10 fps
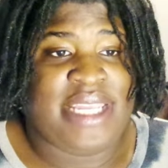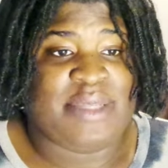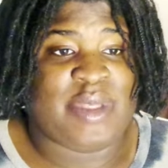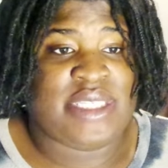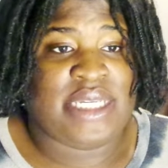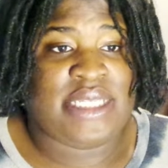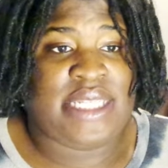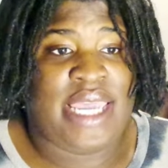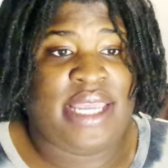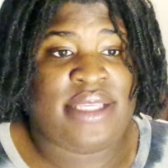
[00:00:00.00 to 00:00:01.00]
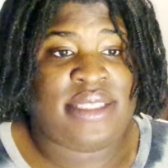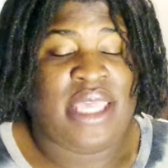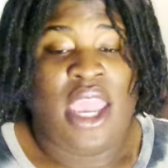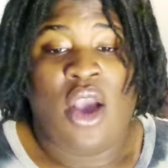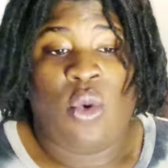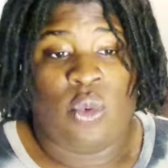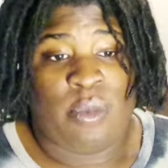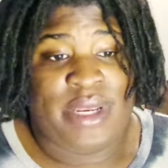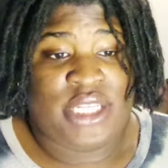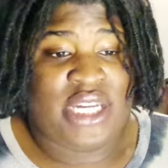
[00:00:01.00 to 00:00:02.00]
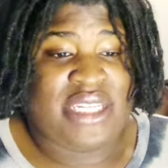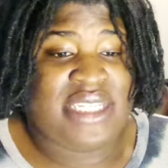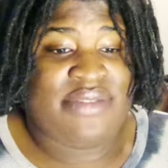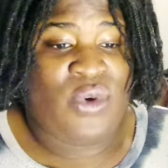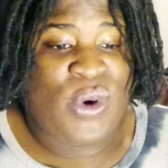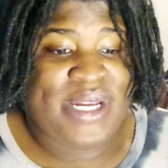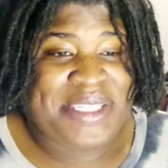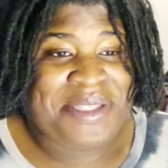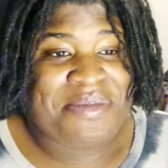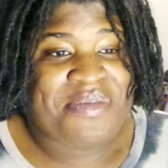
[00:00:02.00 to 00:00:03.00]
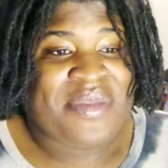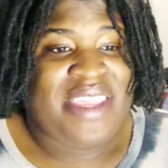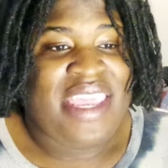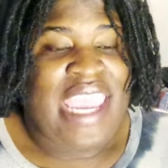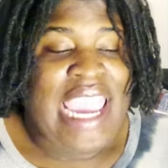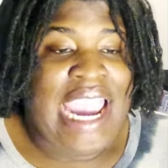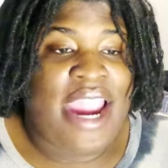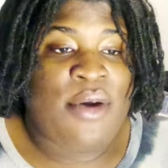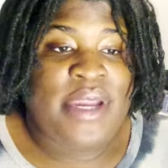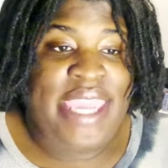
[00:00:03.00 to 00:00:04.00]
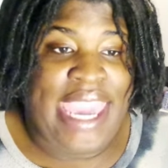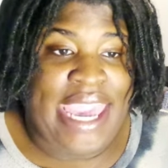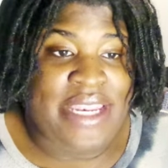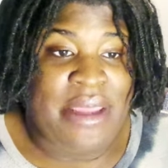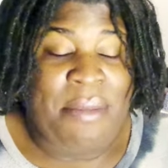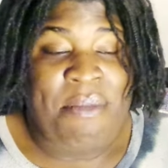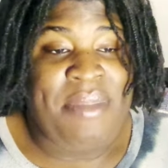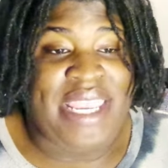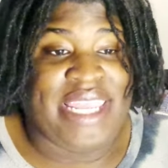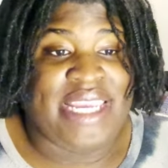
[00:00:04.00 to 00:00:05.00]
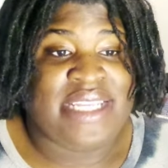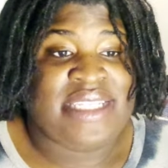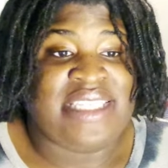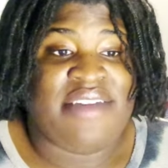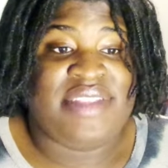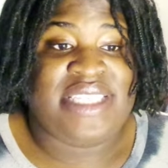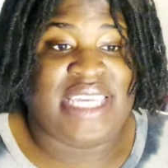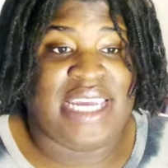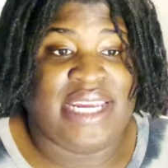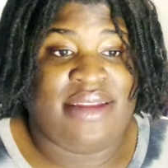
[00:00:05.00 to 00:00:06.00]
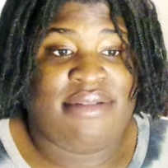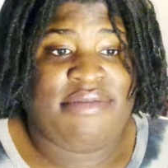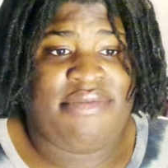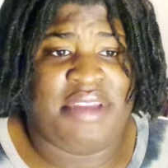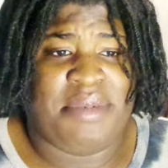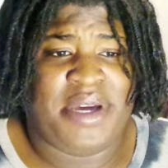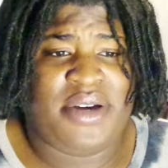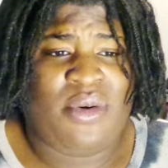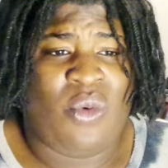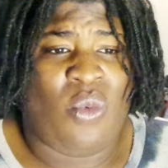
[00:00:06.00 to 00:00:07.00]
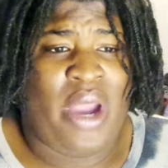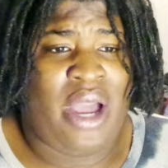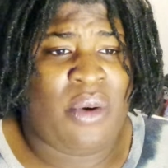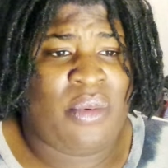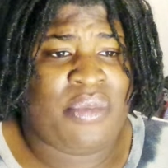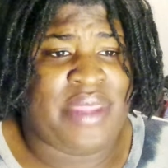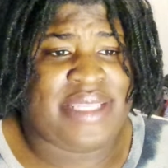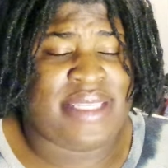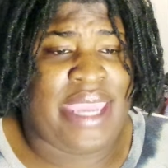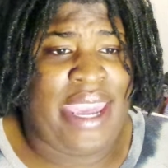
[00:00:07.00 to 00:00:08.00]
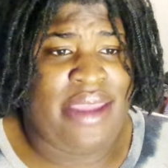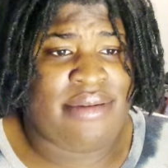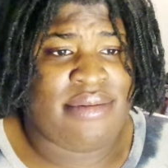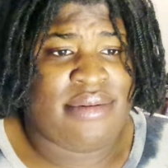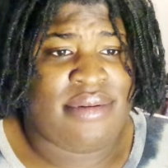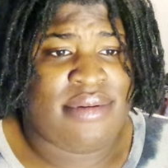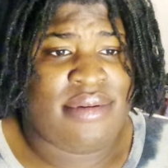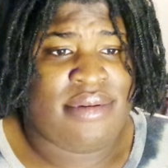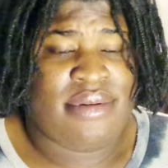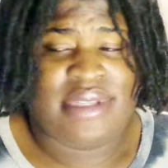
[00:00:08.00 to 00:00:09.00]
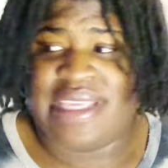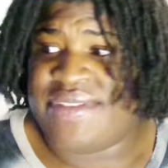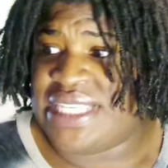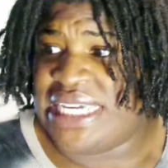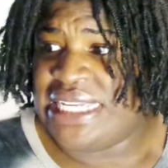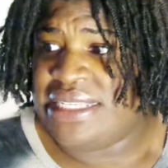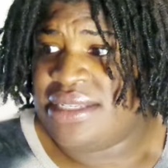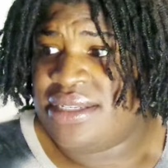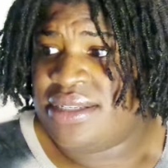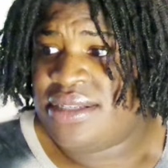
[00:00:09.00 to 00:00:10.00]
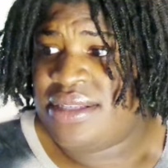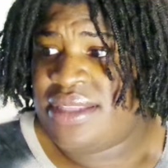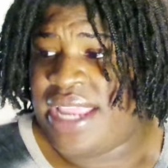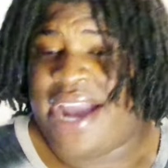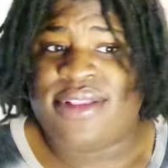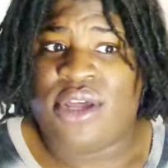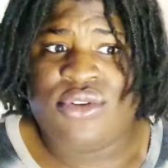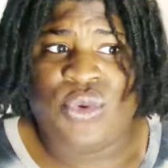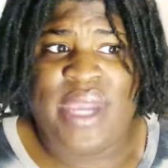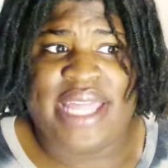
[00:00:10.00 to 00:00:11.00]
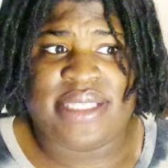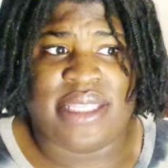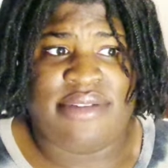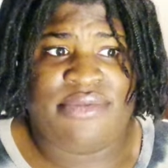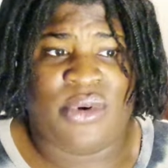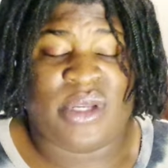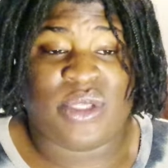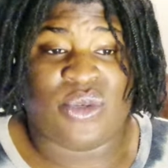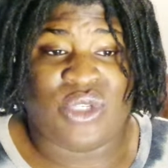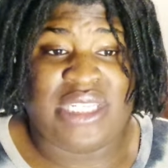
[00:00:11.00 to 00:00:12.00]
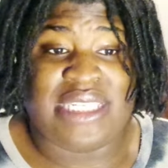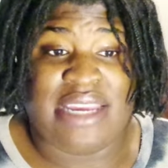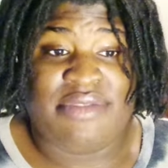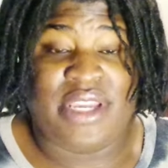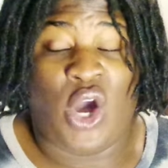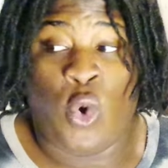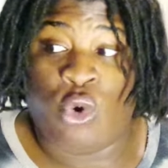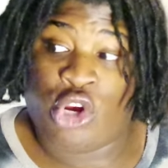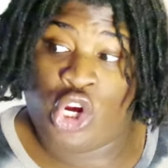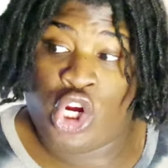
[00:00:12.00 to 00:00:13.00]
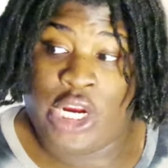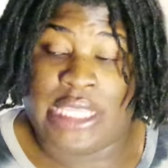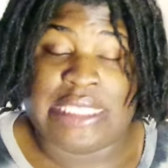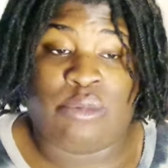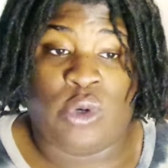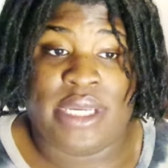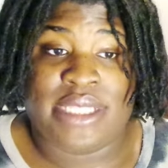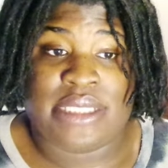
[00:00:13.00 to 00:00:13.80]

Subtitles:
It's been 6 days. We'll be the judges, of course. Our cat, Minnie, 17, female. Wow, that's the cat. 17? How long do cats live for? So she's definitely older at this point.